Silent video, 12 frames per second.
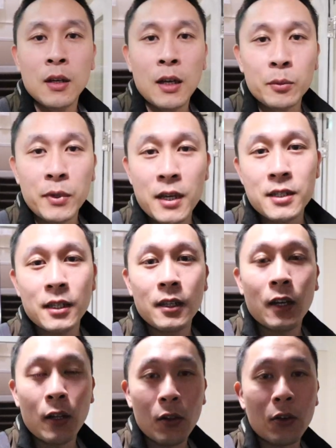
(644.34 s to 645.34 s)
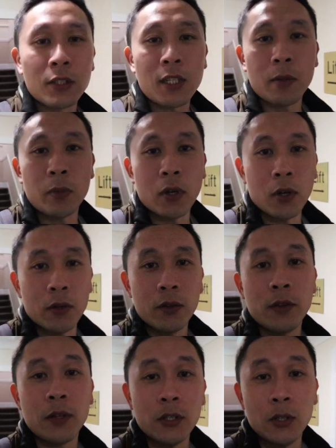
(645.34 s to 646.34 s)
I'm guessing a long time ago,
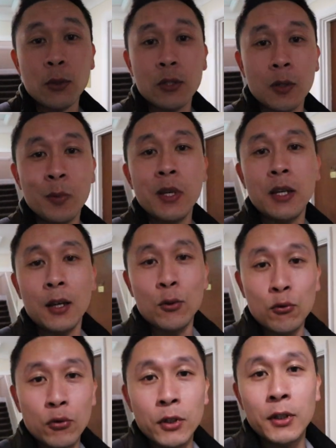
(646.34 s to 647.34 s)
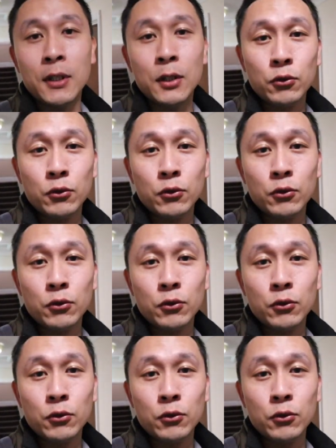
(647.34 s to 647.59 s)
this used to be a really,